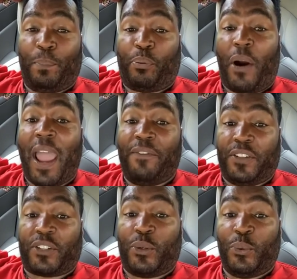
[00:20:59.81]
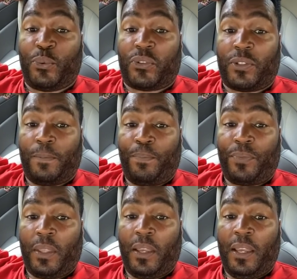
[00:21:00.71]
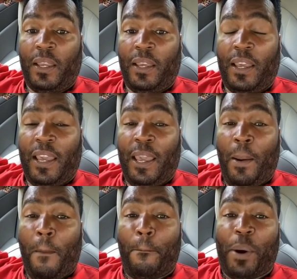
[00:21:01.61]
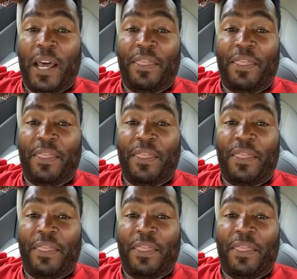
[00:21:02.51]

private schools. But